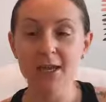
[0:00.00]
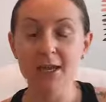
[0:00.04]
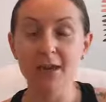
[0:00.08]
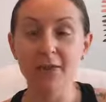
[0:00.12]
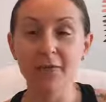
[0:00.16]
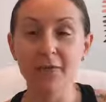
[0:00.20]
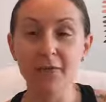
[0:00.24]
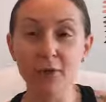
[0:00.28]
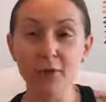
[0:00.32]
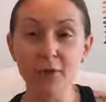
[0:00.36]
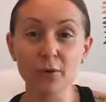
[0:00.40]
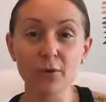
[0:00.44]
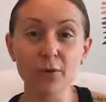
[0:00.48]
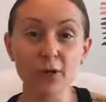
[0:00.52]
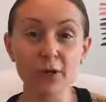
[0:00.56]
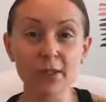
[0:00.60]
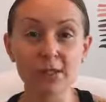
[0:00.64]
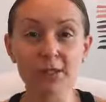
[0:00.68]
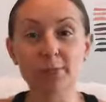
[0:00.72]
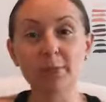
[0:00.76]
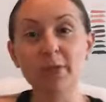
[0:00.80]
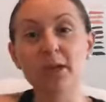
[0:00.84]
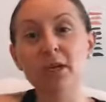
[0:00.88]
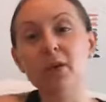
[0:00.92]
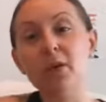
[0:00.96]
If you are
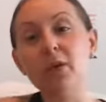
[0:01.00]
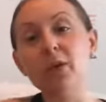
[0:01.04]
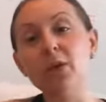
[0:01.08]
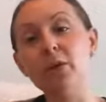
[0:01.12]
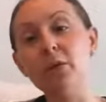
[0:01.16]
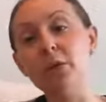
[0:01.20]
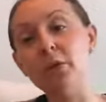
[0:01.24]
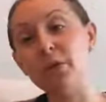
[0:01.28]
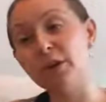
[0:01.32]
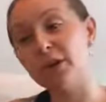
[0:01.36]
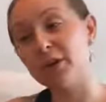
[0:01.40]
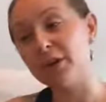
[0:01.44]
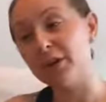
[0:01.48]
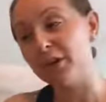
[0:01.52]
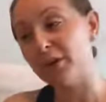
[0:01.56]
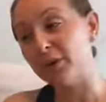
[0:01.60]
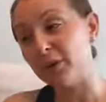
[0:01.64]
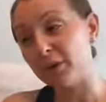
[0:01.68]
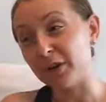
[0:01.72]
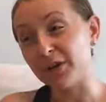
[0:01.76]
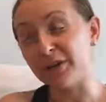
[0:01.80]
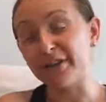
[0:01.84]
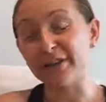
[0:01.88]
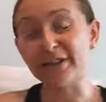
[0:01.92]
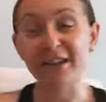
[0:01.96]
somebody, or
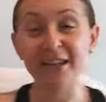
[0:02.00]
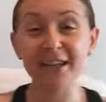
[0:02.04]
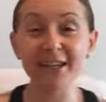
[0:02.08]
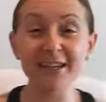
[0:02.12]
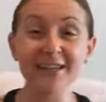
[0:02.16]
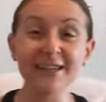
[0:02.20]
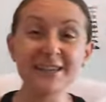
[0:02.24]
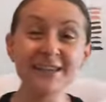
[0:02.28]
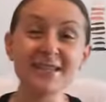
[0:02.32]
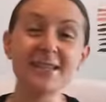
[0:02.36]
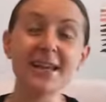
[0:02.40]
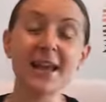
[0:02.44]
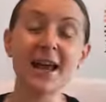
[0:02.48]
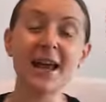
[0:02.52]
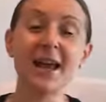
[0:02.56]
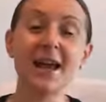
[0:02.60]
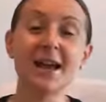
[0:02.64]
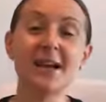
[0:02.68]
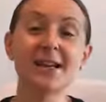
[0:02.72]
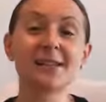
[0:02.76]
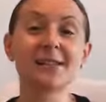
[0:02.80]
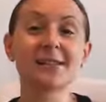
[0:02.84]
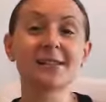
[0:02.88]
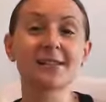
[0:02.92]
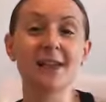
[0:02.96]
you or your kids
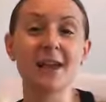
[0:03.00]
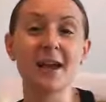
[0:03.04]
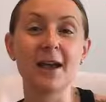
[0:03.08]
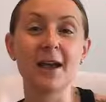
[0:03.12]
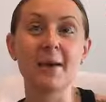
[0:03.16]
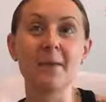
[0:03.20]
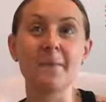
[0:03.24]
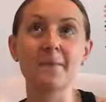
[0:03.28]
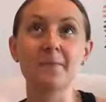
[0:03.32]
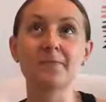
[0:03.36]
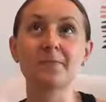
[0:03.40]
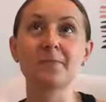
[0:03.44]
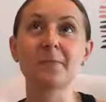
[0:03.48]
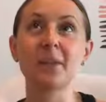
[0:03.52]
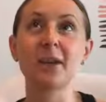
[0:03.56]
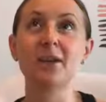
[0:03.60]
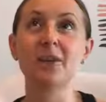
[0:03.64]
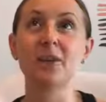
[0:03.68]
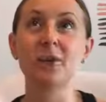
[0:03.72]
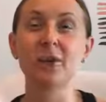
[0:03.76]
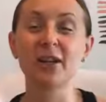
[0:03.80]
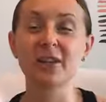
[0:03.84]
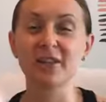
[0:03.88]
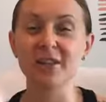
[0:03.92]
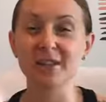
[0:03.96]
has,
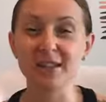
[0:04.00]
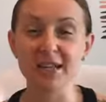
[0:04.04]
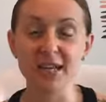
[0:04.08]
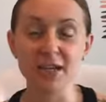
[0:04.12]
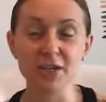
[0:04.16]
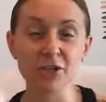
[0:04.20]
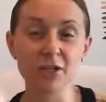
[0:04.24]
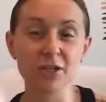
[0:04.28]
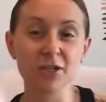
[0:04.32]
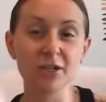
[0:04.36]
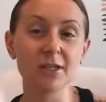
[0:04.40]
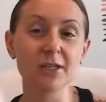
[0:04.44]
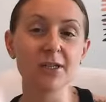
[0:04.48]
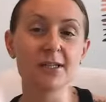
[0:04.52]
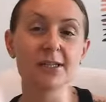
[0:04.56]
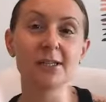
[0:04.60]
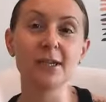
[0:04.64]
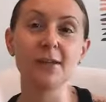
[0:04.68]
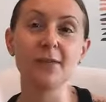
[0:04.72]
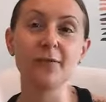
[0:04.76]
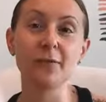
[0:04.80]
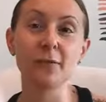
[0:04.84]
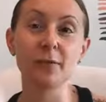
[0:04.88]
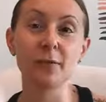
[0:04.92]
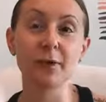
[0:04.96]
you know, irritations,
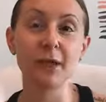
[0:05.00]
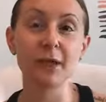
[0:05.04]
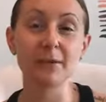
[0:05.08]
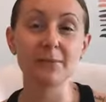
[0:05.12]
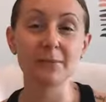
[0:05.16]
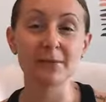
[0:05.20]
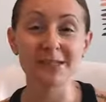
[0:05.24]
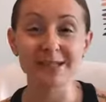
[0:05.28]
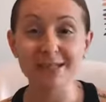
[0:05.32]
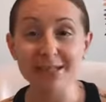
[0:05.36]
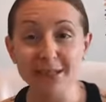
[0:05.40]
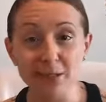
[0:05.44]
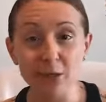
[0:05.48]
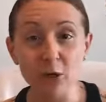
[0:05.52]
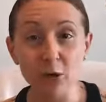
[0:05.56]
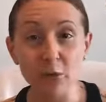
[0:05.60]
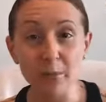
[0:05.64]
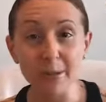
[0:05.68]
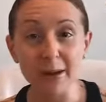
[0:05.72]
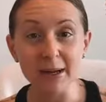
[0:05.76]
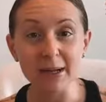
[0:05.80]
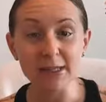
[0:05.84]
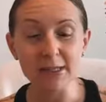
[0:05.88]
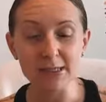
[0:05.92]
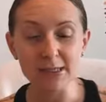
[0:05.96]
if you get mosquito
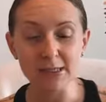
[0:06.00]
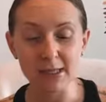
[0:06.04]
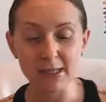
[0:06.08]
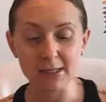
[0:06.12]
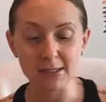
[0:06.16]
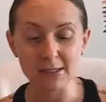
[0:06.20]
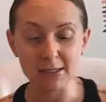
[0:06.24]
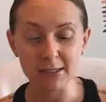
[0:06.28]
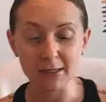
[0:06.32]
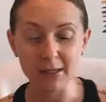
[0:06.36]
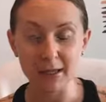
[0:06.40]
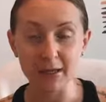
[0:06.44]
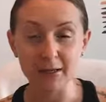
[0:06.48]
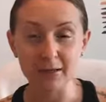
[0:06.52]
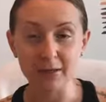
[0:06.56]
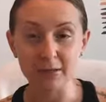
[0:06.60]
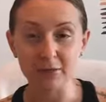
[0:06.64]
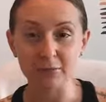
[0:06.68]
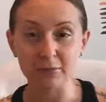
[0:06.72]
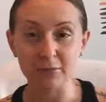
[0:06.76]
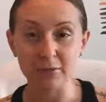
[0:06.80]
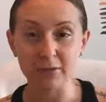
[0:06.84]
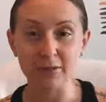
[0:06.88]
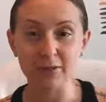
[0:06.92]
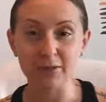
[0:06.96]
bites, that's again
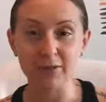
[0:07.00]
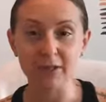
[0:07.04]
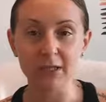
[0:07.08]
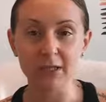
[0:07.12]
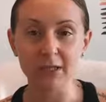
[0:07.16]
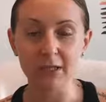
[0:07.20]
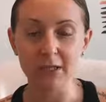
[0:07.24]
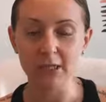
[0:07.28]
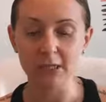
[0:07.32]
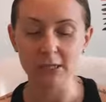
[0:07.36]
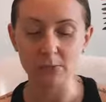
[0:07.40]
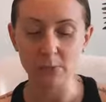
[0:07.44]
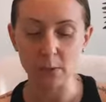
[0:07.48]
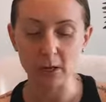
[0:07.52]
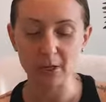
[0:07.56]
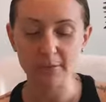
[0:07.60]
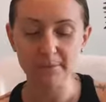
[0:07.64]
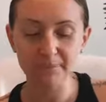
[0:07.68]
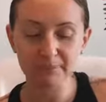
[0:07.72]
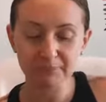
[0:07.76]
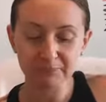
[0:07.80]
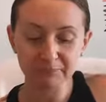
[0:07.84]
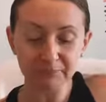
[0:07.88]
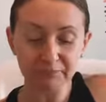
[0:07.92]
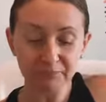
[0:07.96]
a really, really nice
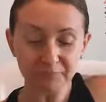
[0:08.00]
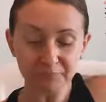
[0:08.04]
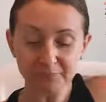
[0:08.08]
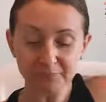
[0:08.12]
one.